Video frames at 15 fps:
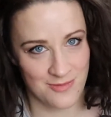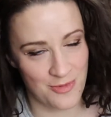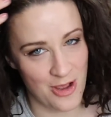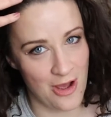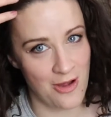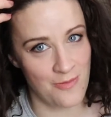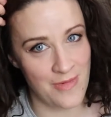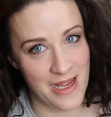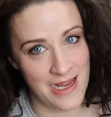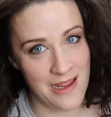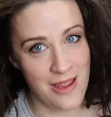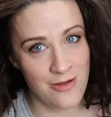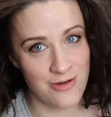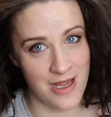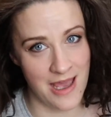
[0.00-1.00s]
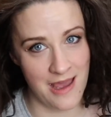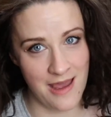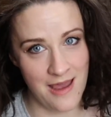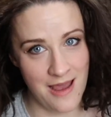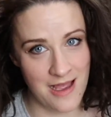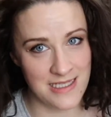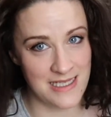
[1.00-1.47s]
but on my own
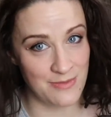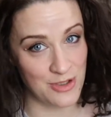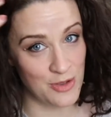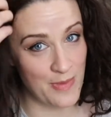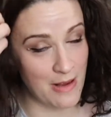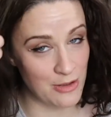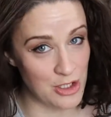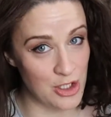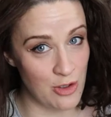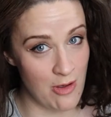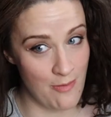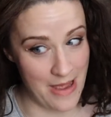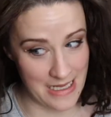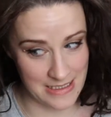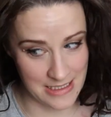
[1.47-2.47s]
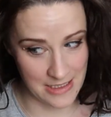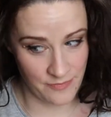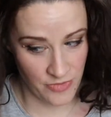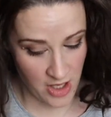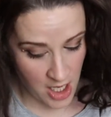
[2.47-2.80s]
hair I seem to be able to do it better.